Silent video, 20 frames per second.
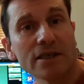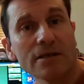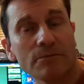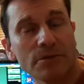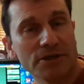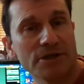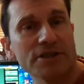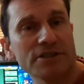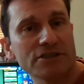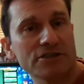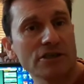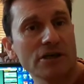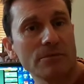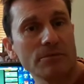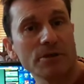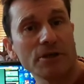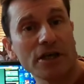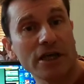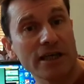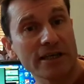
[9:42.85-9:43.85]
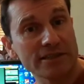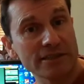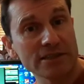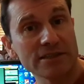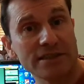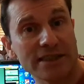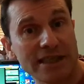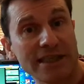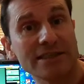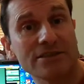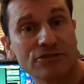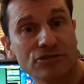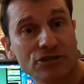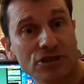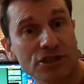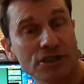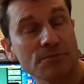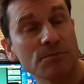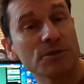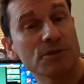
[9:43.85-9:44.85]
but this time of year, since it is
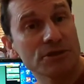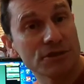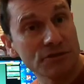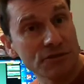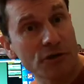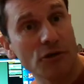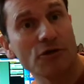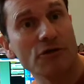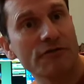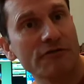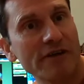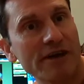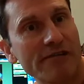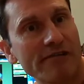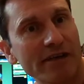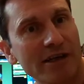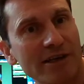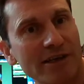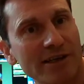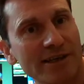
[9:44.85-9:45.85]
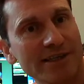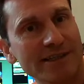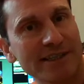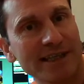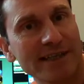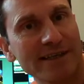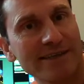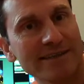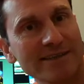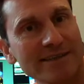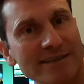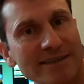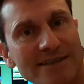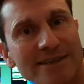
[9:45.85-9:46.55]
Christmas and you've got the fairy lights out,